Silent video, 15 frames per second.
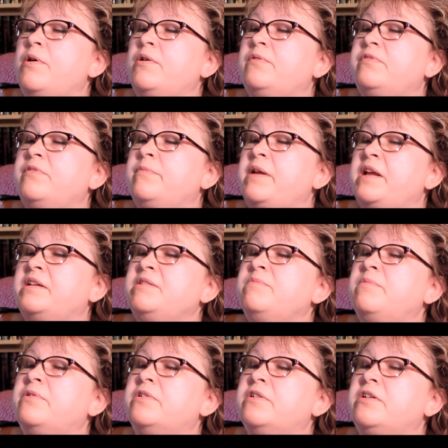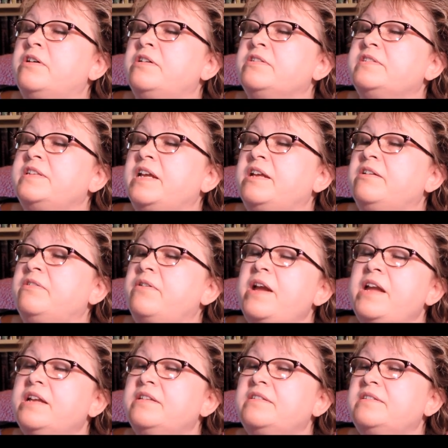quote from Andy Warhol saying,
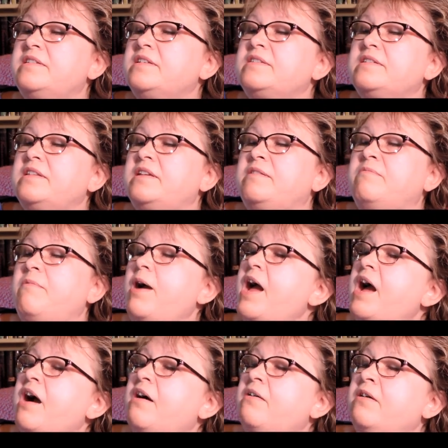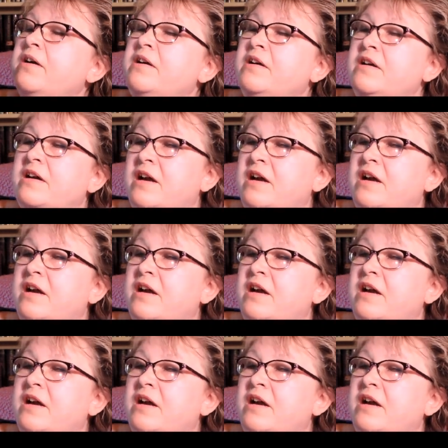"Great, sizzling, wow."